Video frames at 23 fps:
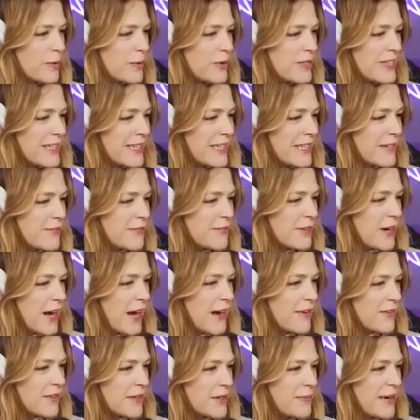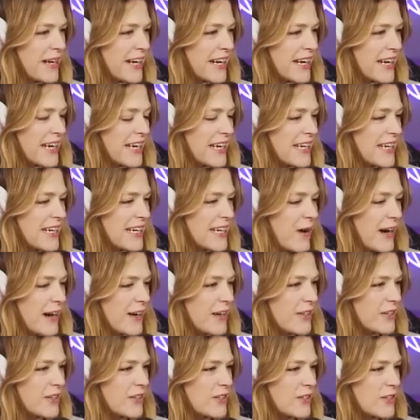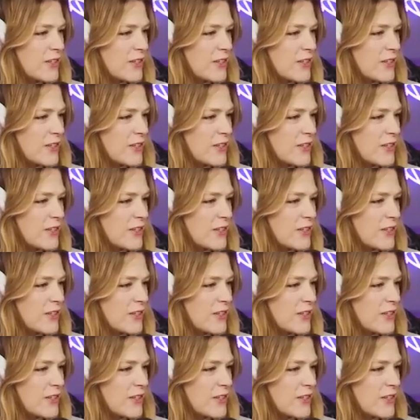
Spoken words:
a routine for everybody? Why don't